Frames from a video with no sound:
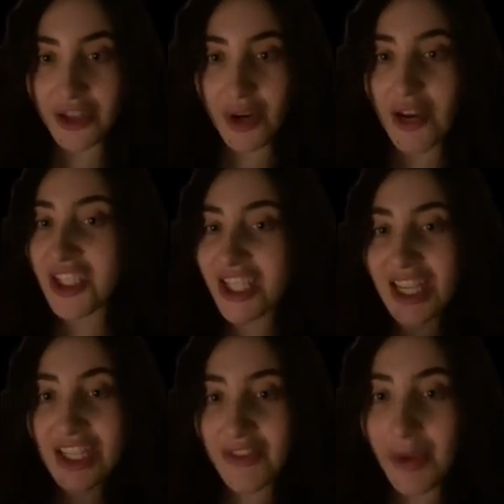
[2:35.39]
I would just say
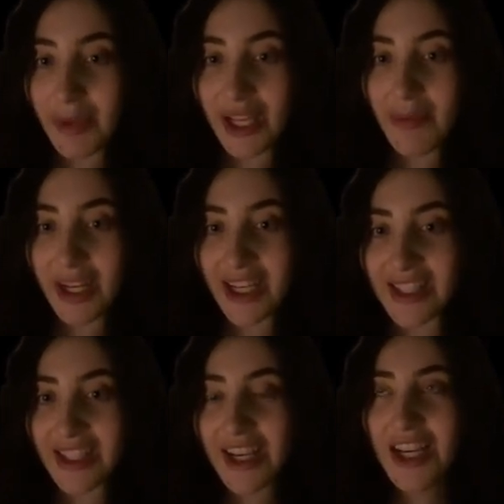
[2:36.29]
JaVale McGee
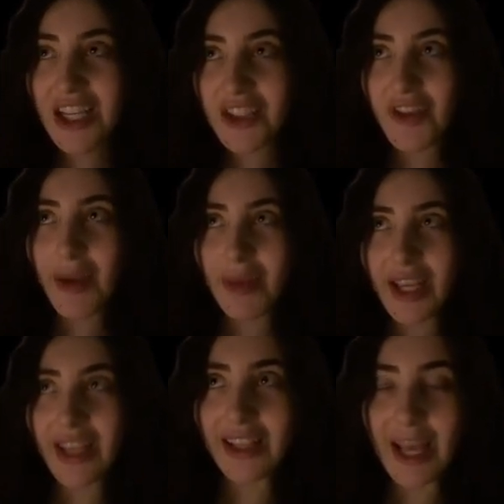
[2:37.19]
because JaVale
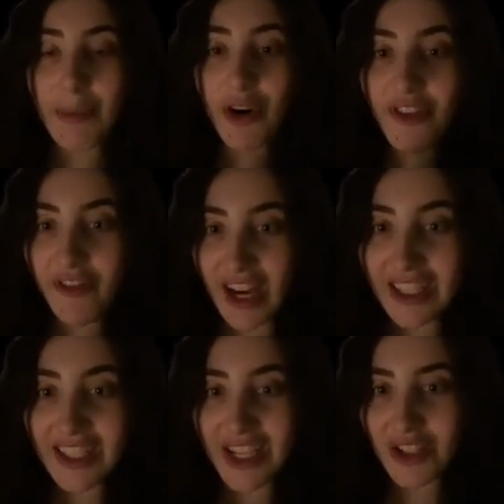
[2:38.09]
McGee like
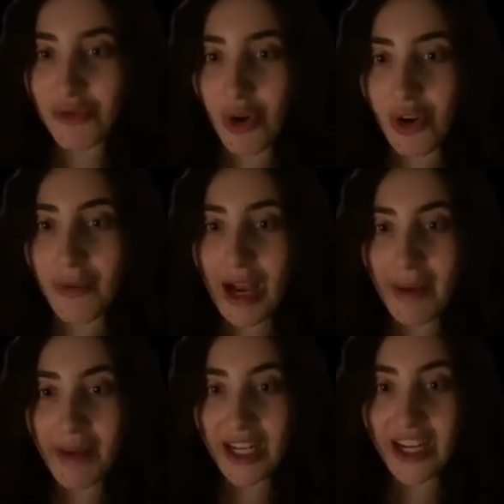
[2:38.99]
perfected his role in my
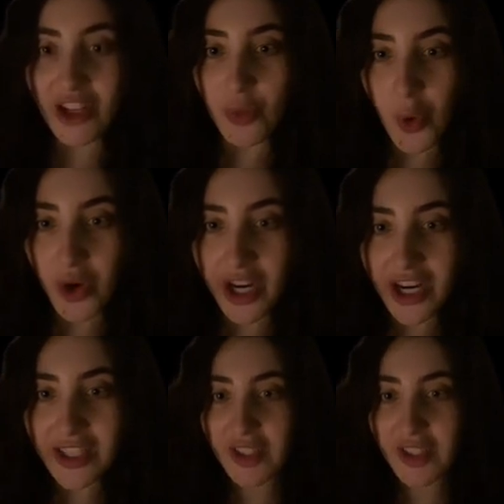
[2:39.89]
opinion on the Warriors.